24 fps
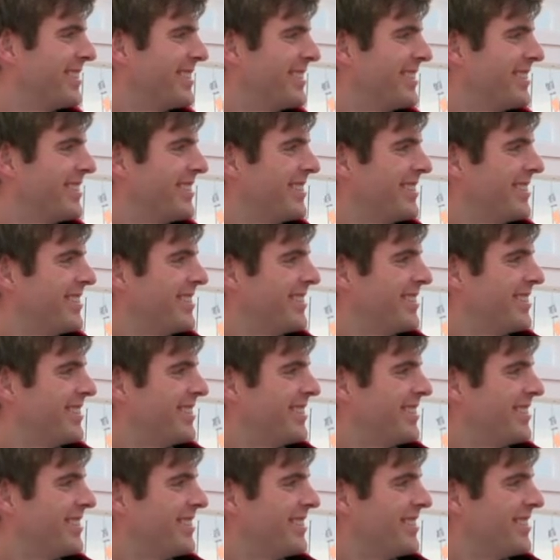
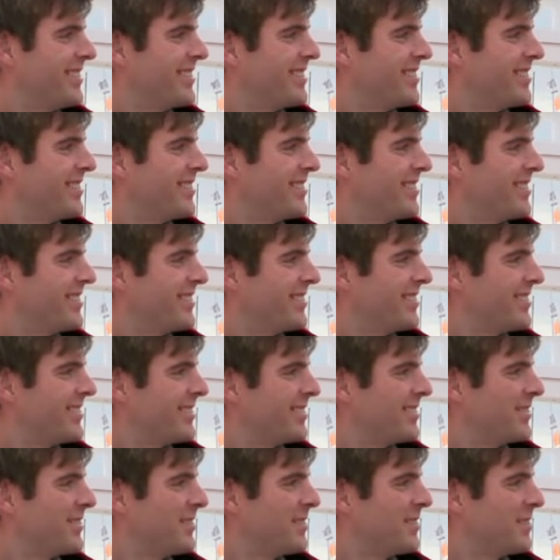
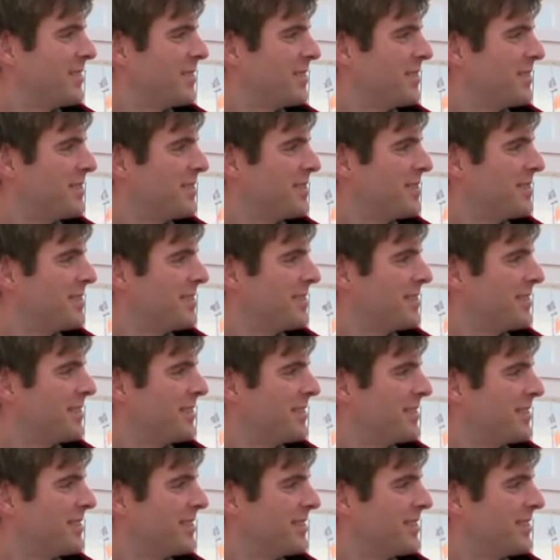
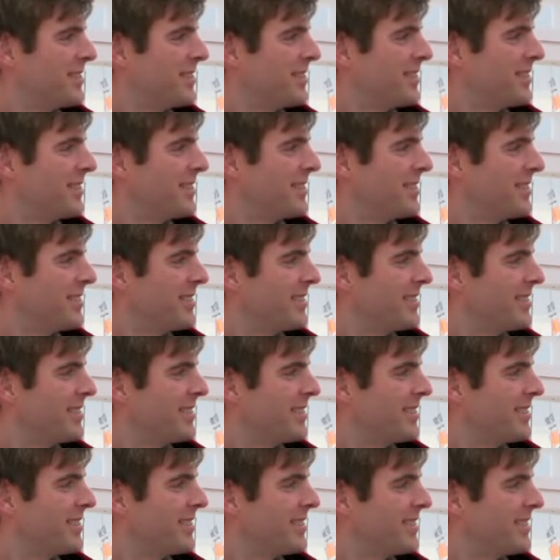
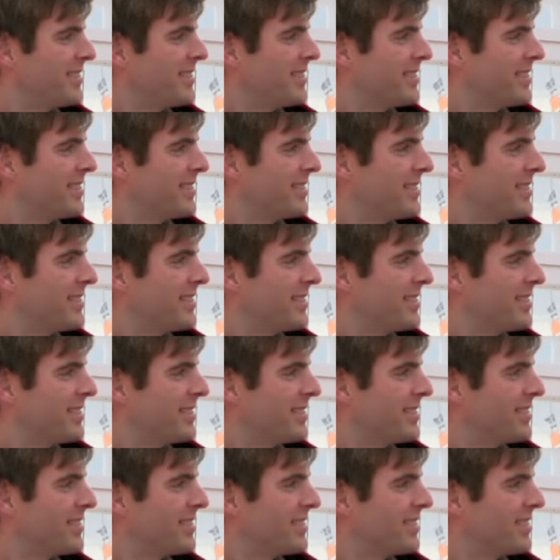
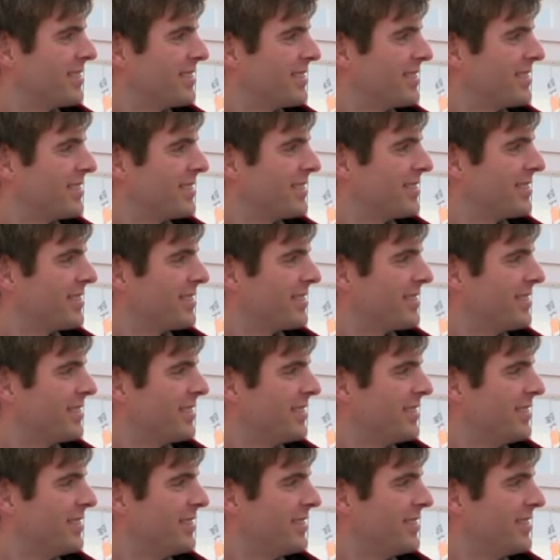
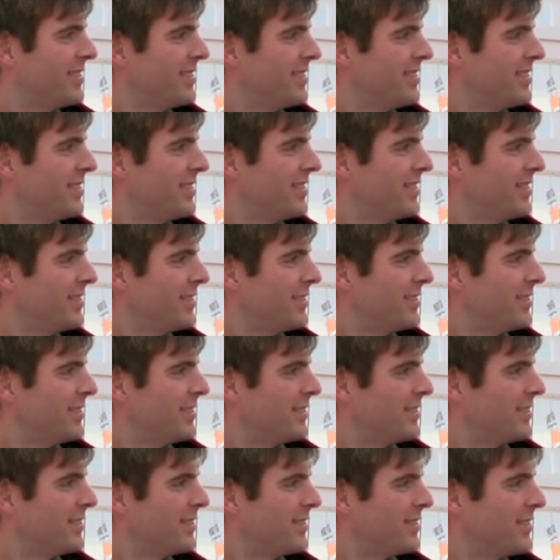
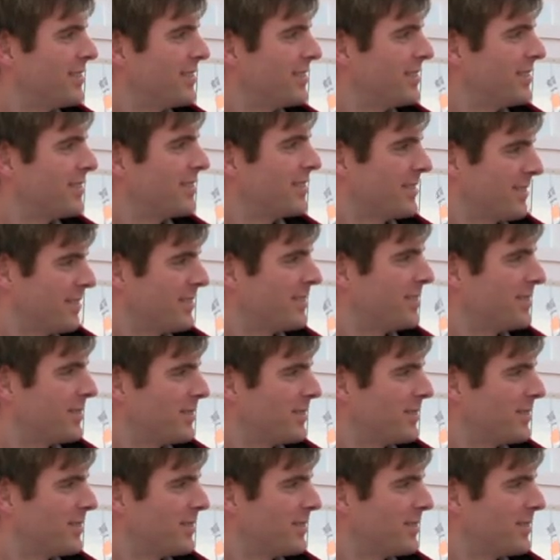No words are spoken by the person on screen.